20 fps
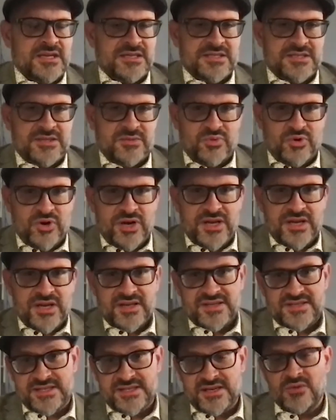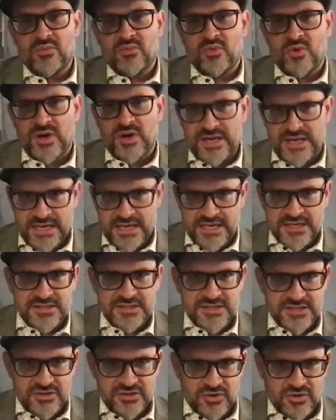to bring someone
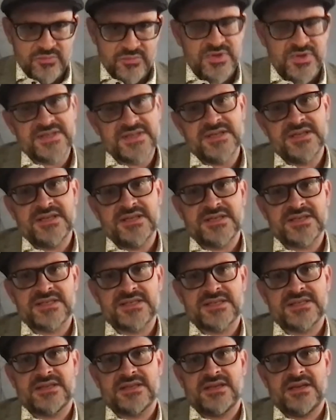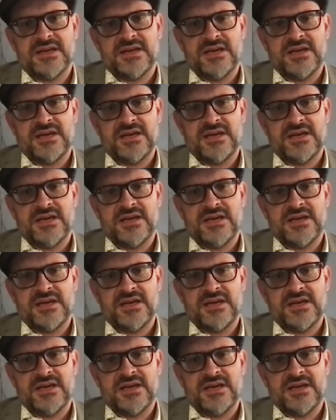into your business